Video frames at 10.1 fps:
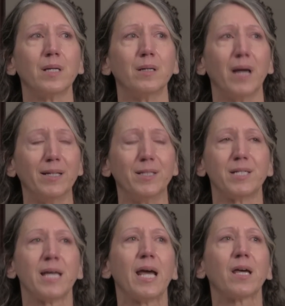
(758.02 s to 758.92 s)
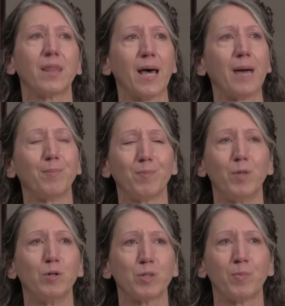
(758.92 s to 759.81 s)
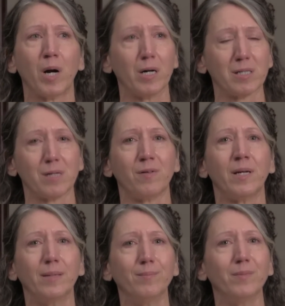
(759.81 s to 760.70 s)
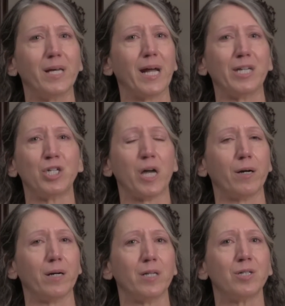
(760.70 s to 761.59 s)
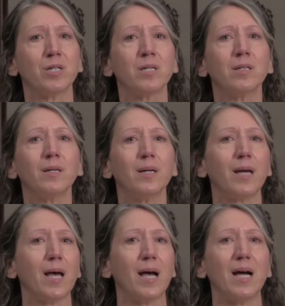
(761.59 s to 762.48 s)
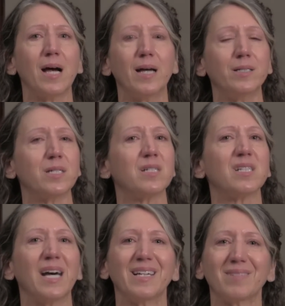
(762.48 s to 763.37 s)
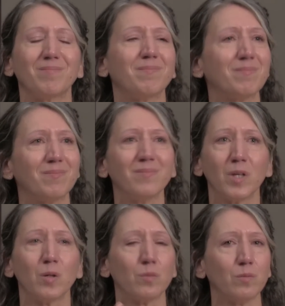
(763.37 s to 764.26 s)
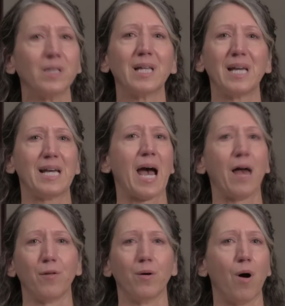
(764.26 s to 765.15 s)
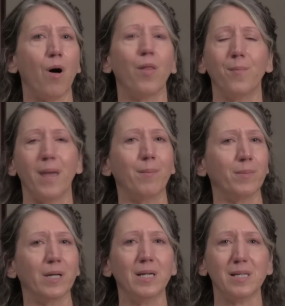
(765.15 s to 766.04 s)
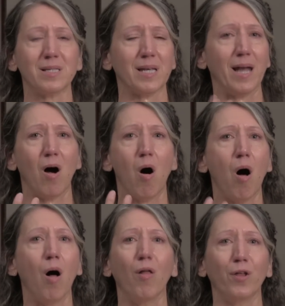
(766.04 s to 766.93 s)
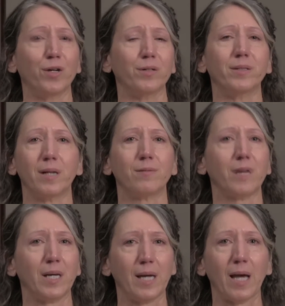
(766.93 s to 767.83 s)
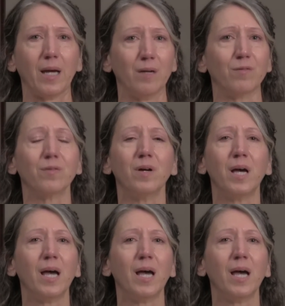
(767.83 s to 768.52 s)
And to take those parts of him that I cherished and to really gather all the memories and all the good love he gave